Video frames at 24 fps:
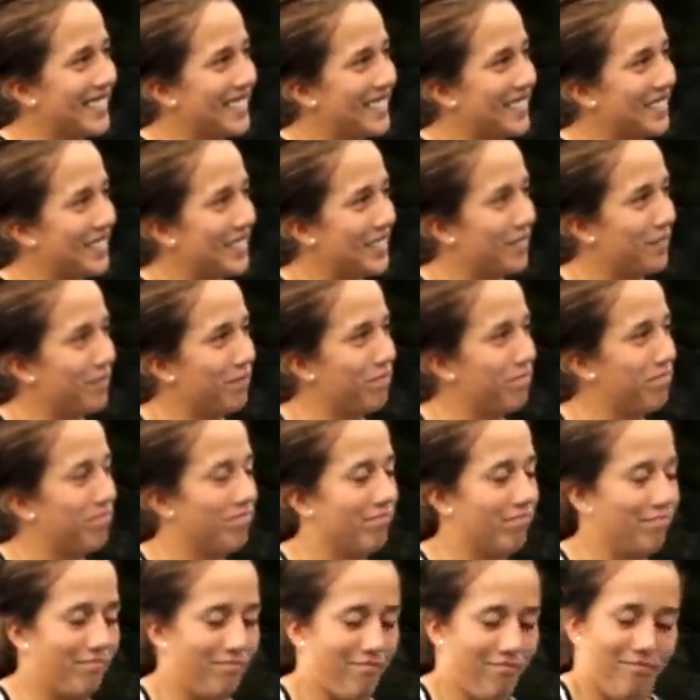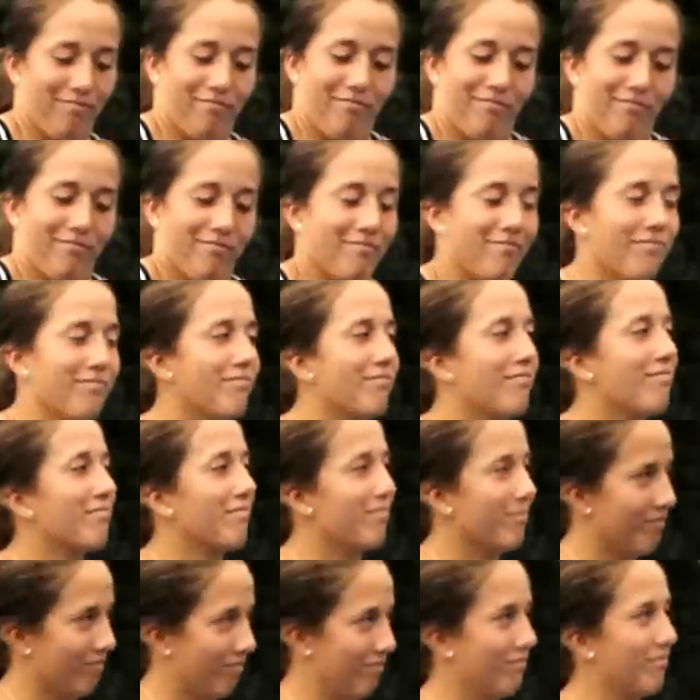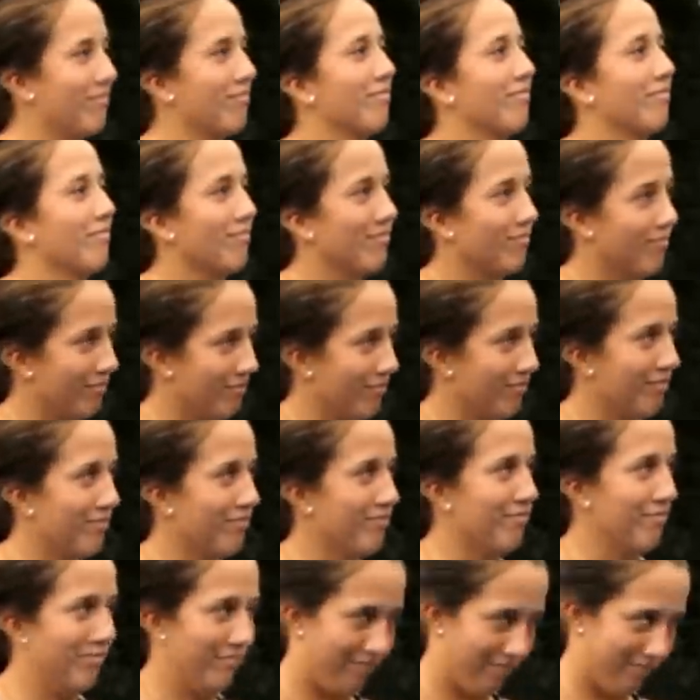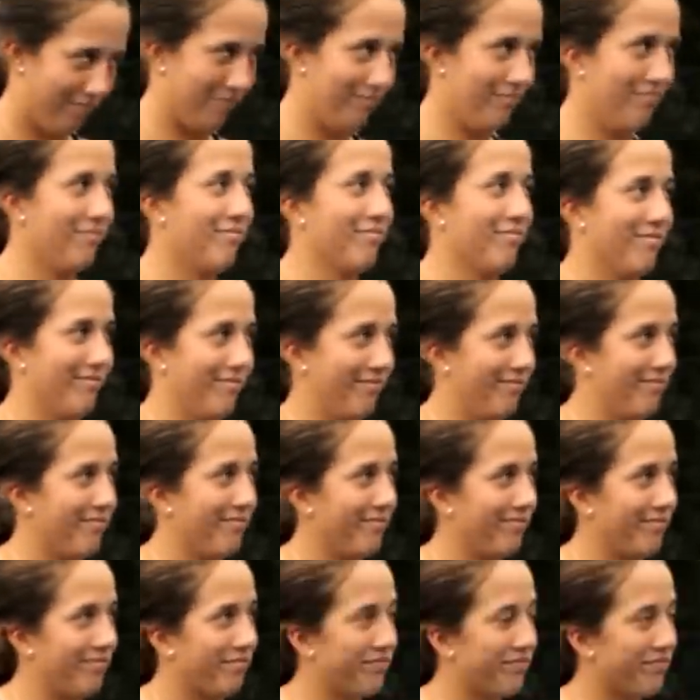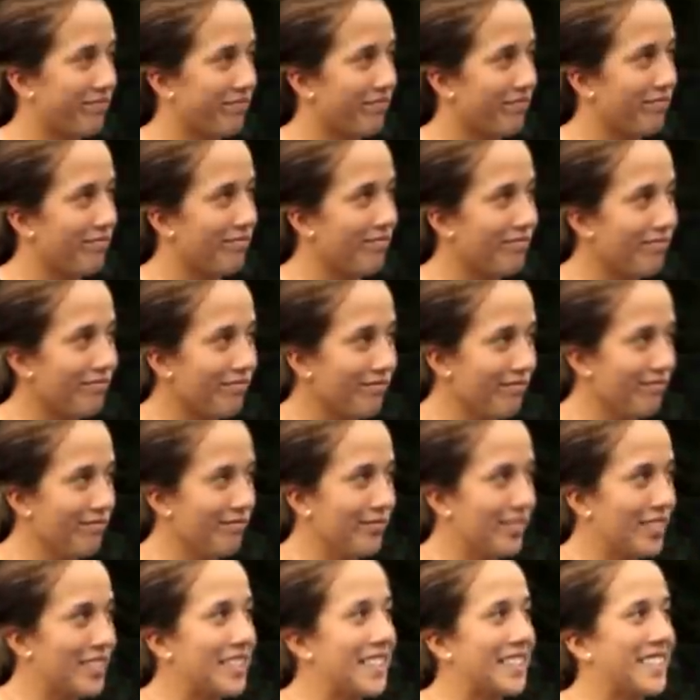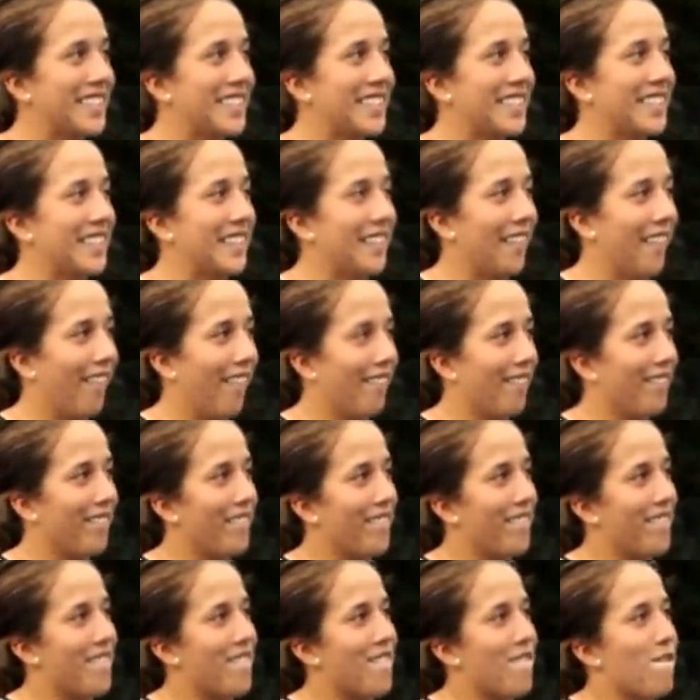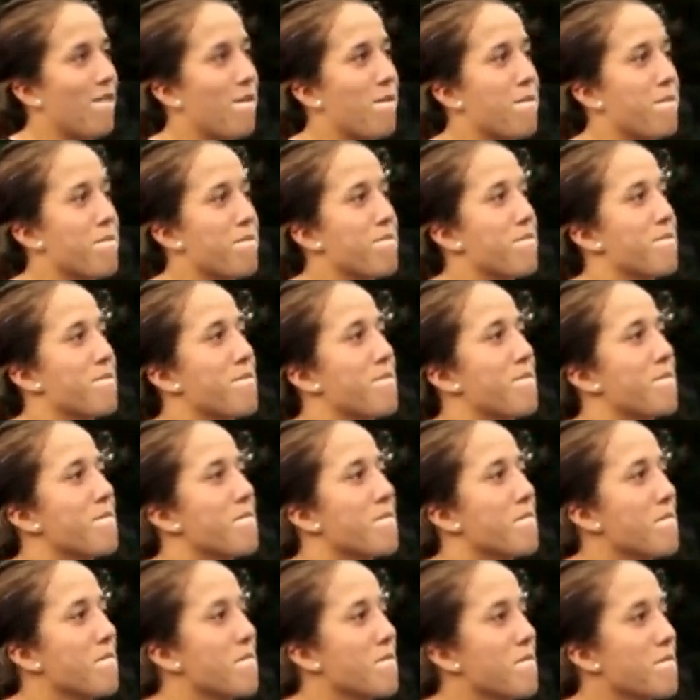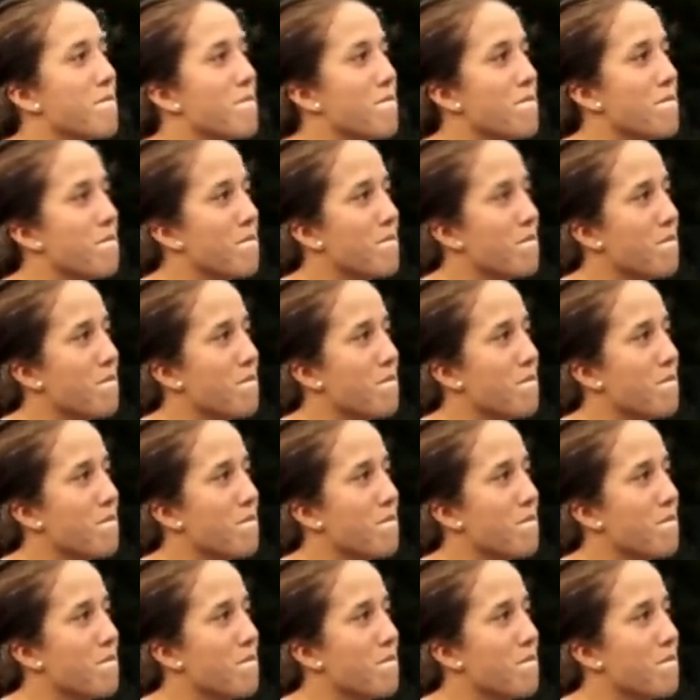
The person shown says nothing.